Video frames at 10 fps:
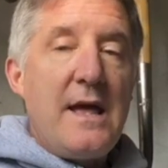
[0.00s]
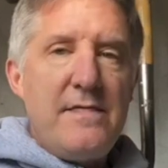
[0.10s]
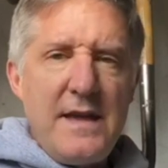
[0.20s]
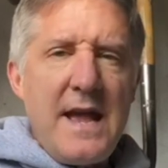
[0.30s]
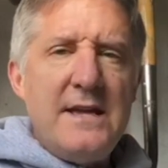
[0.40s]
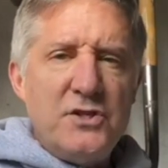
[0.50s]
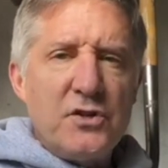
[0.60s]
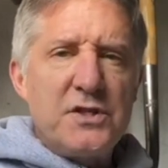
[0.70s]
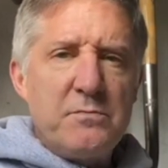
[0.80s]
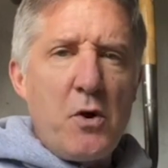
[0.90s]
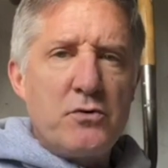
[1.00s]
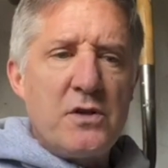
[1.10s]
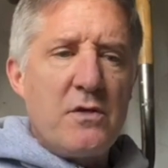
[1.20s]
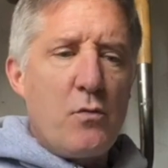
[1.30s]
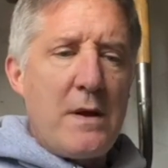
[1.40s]
The angel spoke to
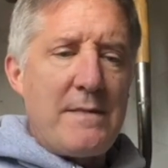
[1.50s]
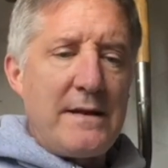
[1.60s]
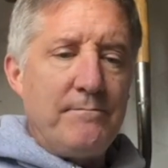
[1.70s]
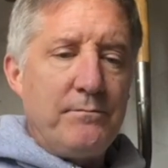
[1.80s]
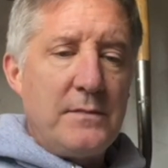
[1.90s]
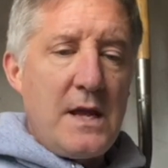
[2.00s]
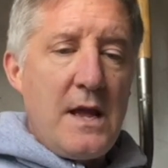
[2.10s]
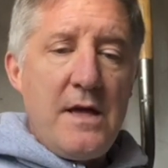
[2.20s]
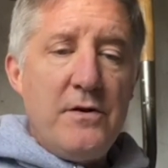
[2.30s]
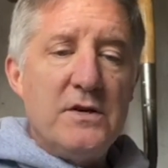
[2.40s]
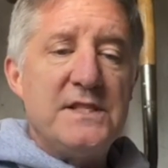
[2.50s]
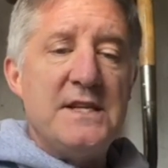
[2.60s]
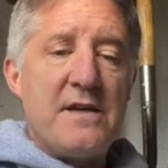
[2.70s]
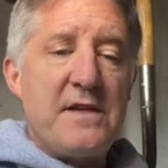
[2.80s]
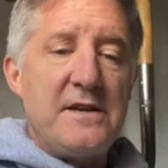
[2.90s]
the women. "There is
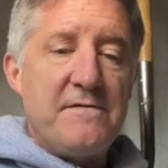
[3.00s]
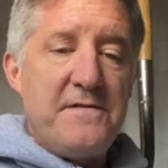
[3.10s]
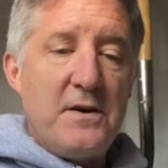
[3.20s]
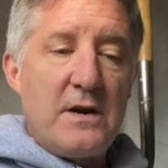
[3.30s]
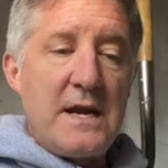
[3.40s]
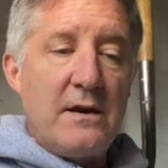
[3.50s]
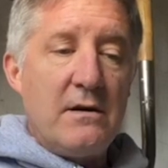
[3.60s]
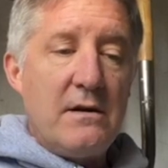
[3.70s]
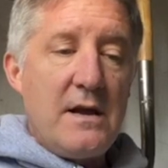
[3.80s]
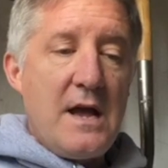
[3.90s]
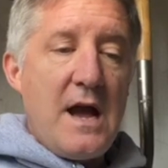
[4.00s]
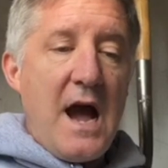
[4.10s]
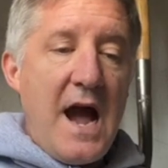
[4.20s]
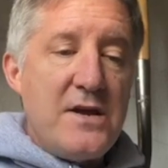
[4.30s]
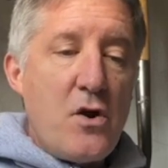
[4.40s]
nothing to fear here.
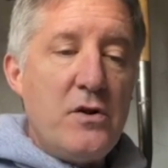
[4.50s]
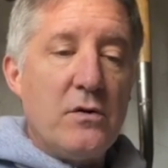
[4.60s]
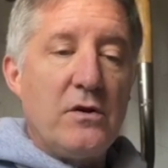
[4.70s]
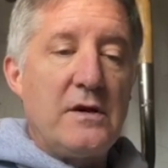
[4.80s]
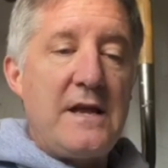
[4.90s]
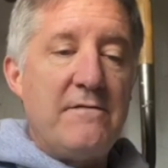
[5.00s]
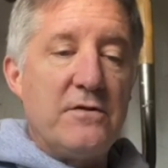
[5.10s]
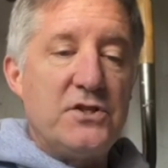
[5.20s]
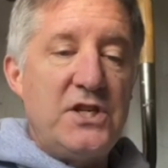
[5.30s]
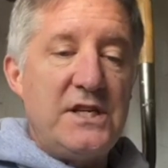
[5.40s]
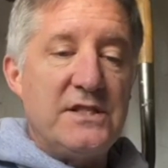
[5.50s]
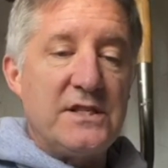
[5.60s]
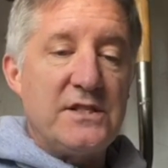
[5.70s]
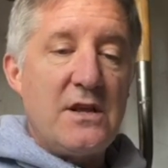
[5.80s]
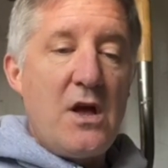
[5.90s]
I know you're looking for
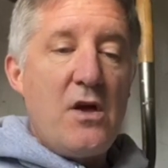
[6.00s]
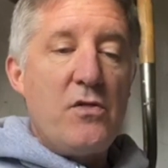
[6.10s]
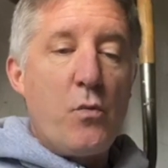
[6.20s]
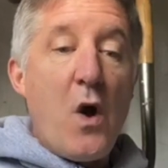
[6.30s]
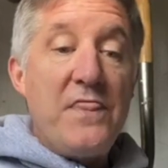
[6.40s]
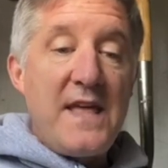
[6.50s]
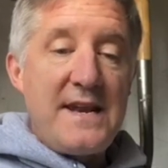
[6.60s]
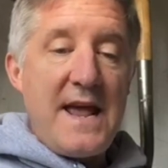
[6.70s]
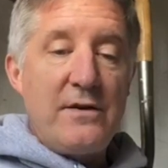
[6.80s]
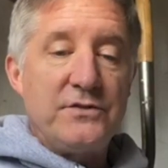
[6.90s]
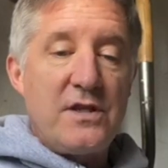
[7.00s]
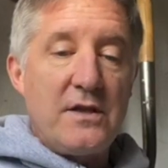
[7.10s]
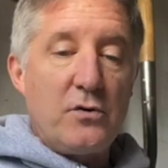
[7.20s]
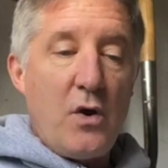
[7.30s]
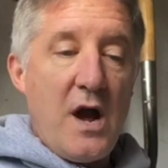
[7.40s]
Jesus, the one they nailed to the
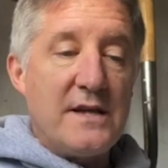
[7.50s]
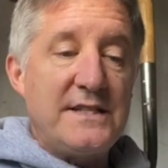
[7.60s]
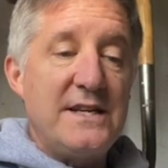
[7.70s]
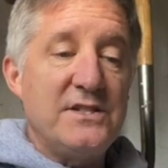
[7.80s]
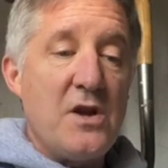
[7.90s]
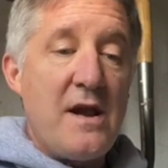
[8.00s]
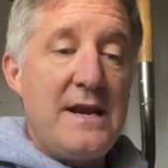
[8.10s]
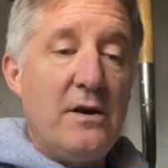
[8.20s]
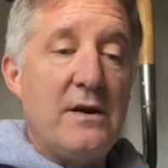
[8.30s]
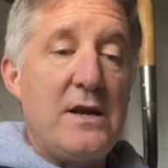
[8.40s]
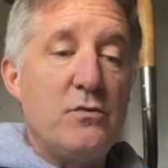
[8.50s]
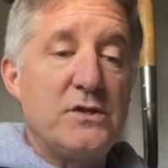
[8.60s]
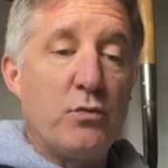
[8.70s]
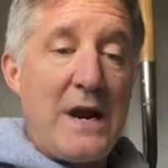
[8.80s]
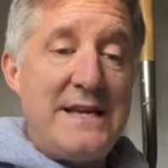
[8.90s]
cross. He is not here. He
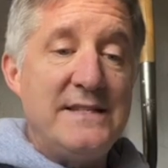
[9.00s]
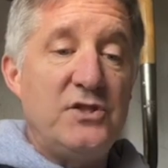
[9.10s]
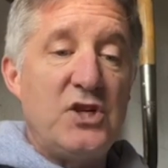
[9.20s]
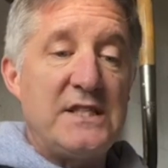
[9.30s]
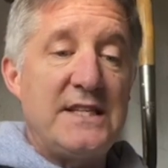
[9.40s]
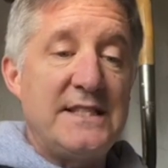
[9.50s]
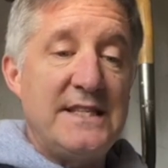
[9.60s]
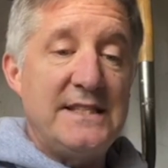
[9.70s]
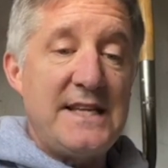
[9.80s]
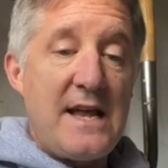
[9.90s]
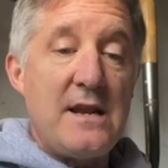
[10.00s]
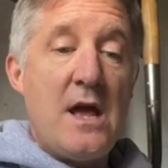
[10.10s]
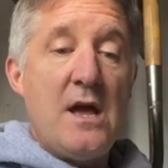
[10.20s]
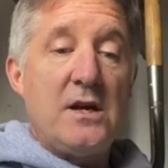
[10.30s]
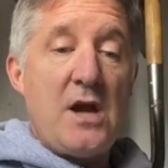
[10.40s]
was raised just as he said.
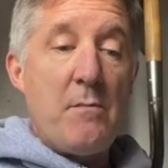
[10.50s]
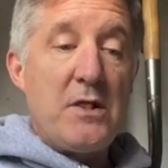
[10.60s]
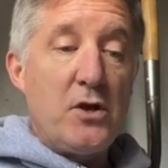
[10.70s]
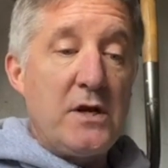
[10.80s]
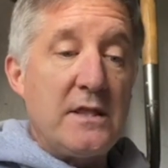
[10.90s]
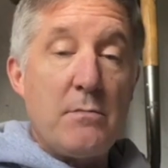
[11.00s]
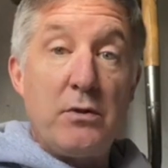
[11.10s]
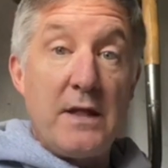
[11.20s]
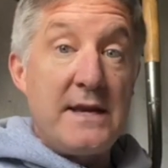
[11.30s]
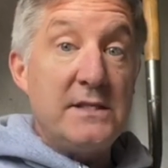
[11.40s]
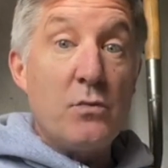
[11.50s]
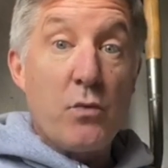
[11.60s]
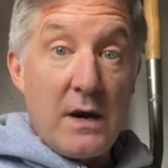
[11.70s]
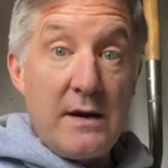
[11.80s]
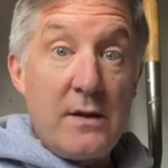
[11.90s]
Come and look at the place
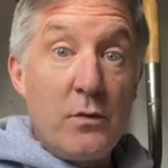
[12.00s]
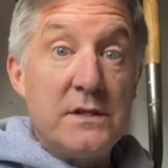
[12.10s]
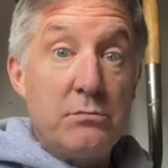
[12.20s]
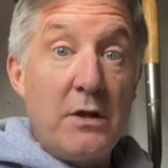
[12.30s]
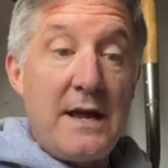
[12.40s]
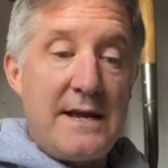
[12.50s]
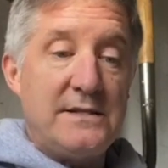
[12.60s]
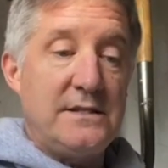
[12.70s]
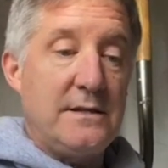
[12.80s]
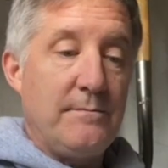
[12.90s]
where he was placed.